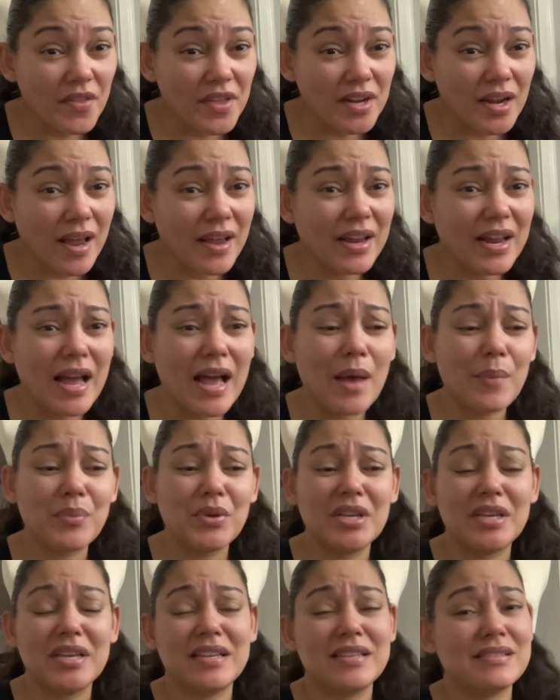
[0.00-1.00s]
that I got
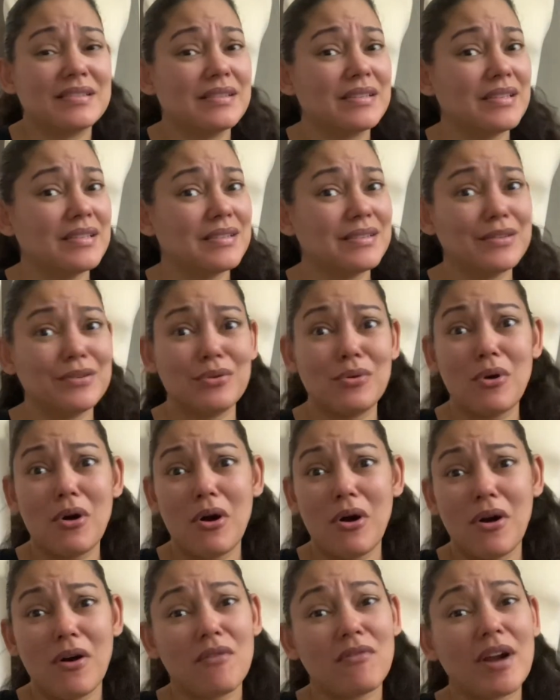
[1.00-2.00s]
because this little
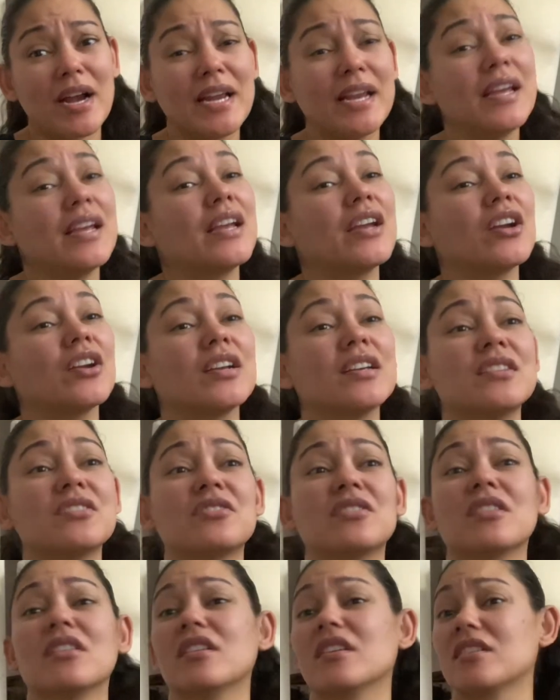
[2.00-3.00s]
haul right here
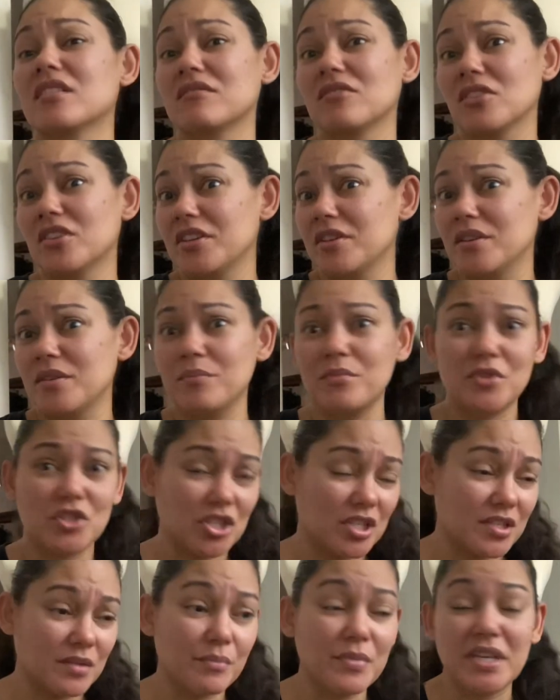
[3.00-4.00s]
is literally
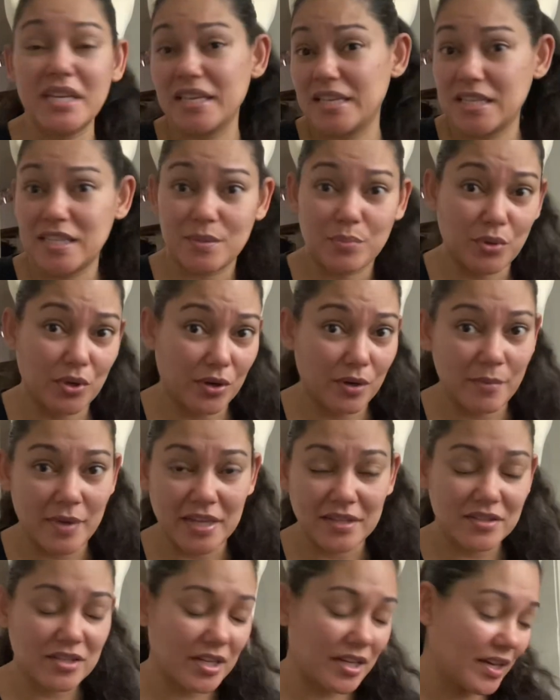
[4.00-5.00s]
just me
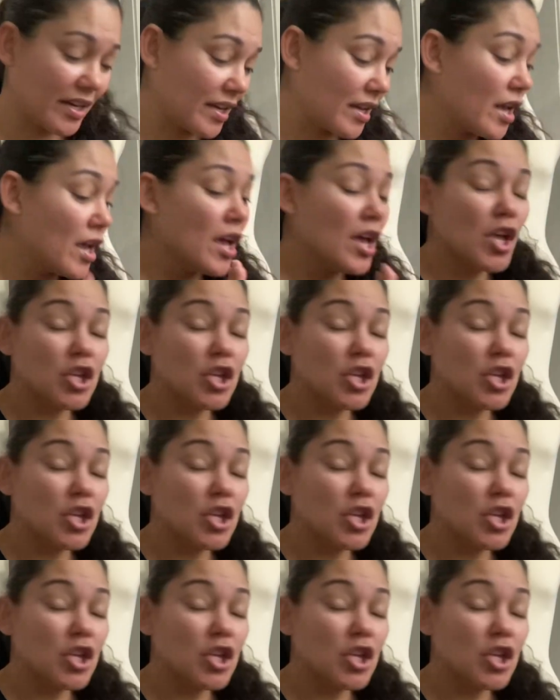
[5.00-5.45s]
experimenting.